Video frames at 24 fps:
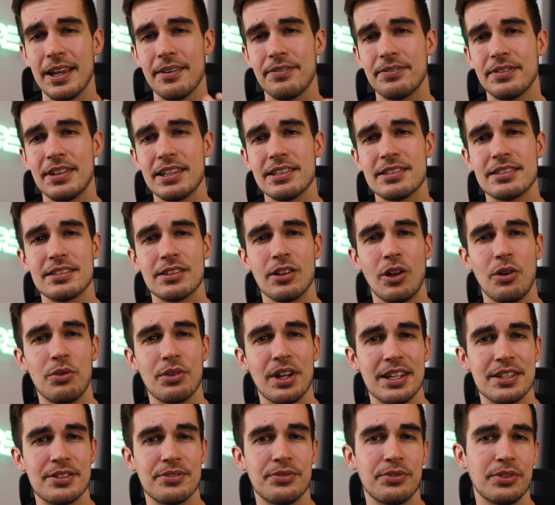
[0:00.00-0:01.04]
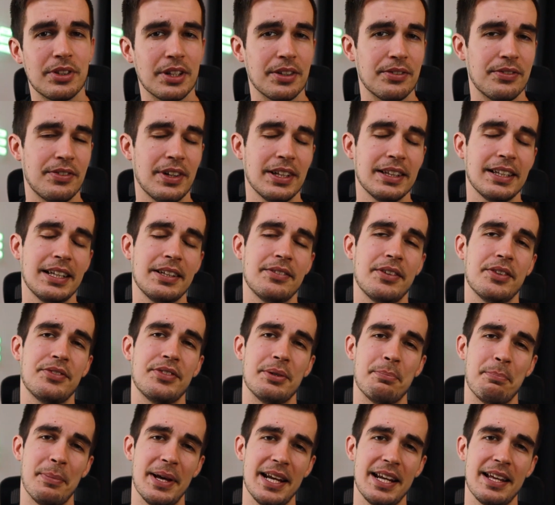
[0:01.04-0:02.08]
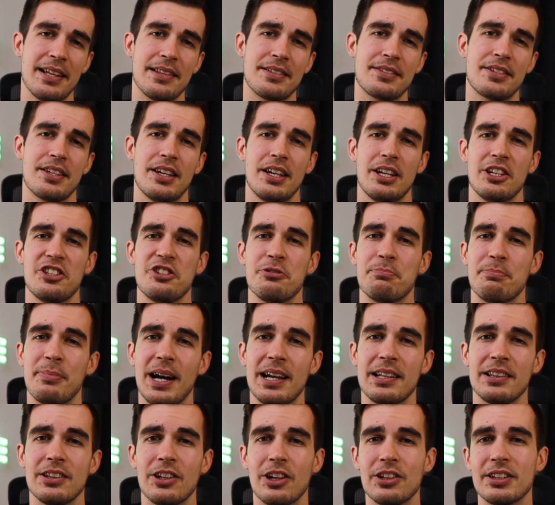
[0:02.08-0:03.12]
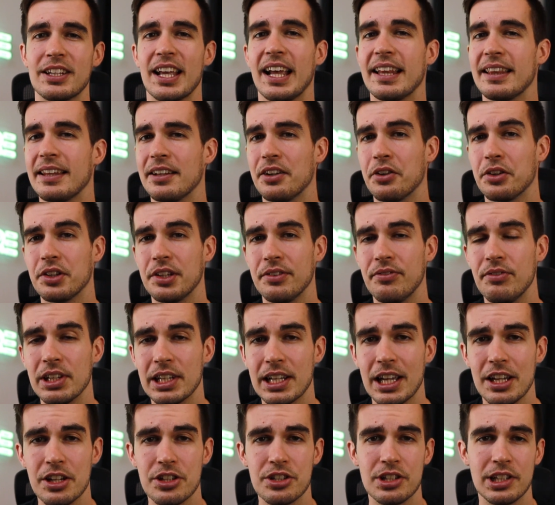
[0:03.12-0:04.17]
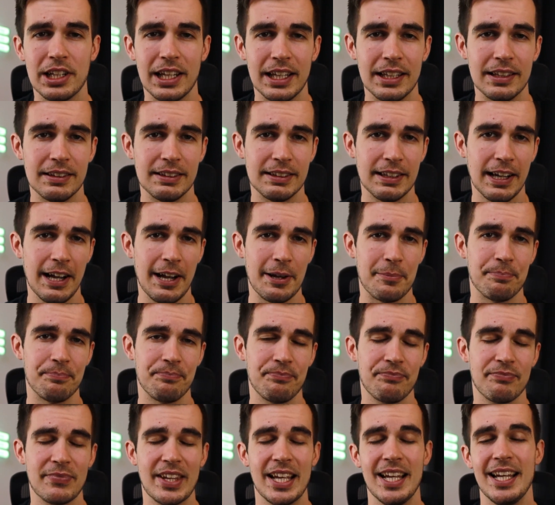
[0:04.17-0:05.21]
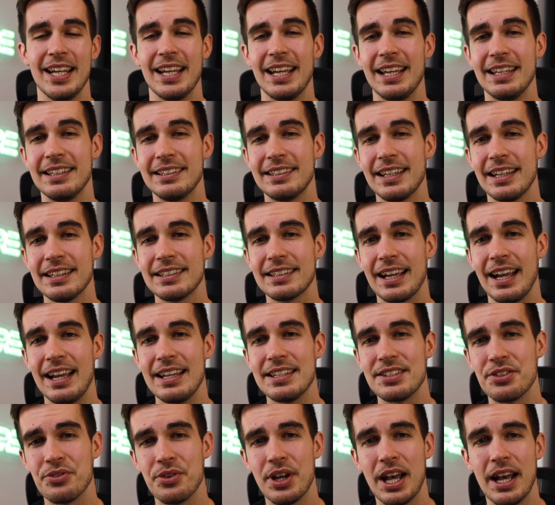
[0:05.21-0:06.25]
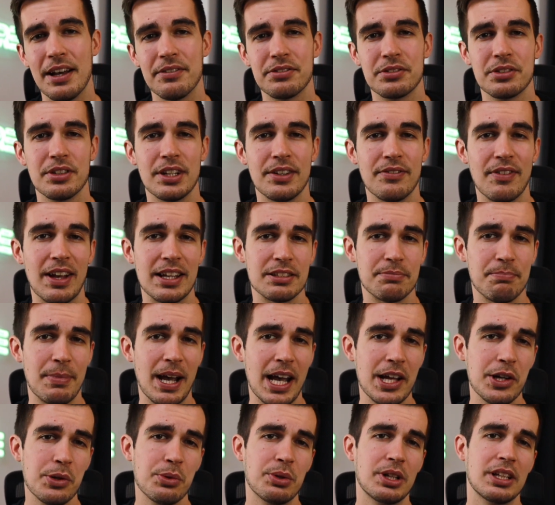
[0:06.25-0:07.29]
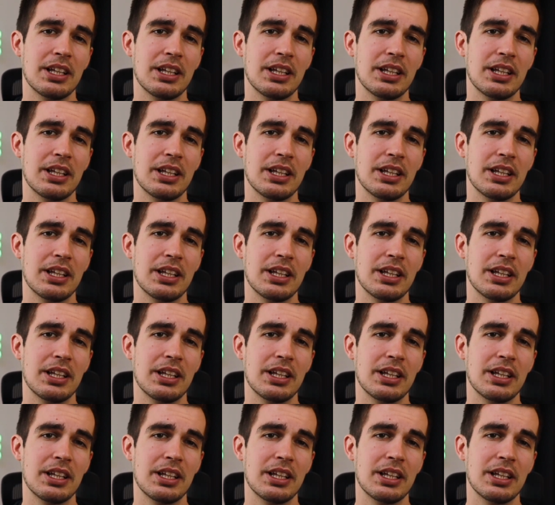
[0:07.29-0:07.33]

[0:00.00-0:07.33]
this loan is fully funded within minutes, you might not get the notification in time. In that case, you have to invest manually